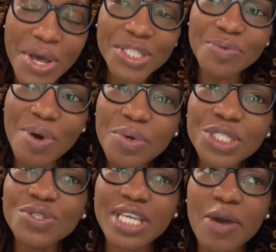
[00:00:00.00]
what would you
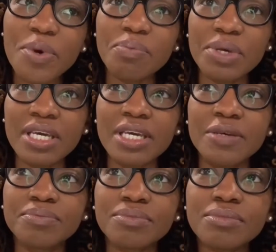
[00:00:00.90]
say would be,
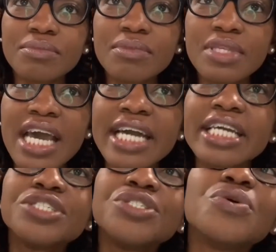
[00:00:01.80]
I guess,
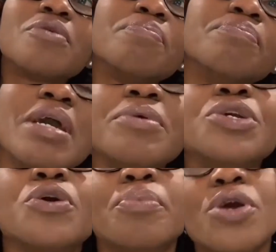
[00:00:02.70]
your maybe your
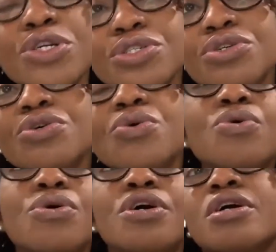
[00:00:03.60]
personal
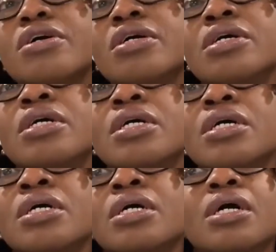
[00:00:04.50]
or
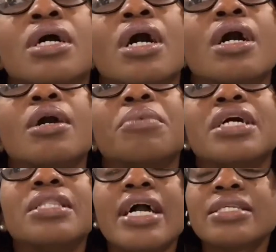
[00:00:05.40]

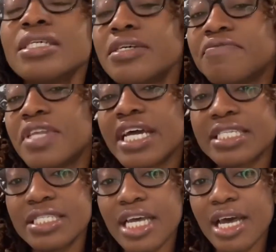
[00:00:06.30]
collective next
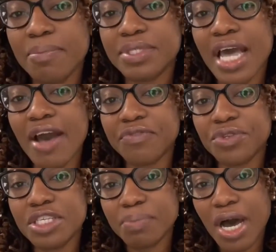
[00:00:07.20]
steps after this
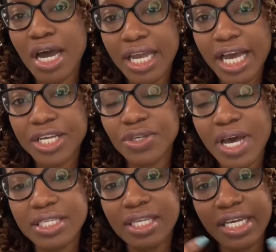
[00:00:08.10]
podcast? So as
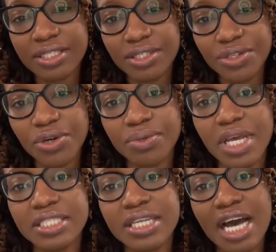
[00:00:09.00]
you know, as
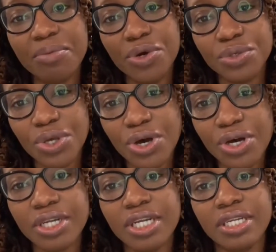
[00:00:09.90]
time goes on,
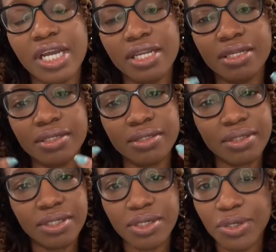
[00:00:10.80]
and you
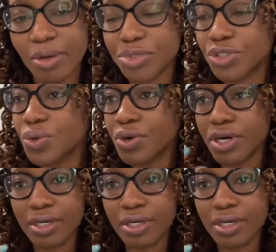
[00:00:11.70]
know, I'm sure